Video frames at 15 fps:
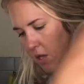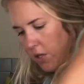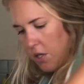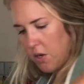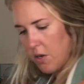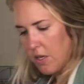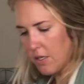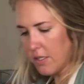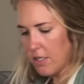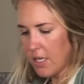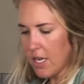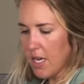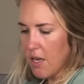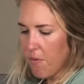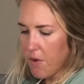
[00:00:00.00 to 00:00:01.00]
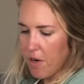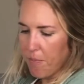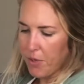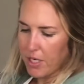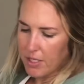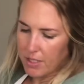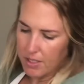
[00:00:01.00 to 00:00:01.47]
So you can see when I
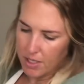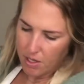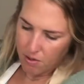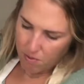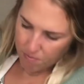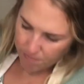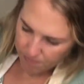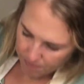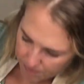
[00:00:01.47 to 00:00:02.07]
press down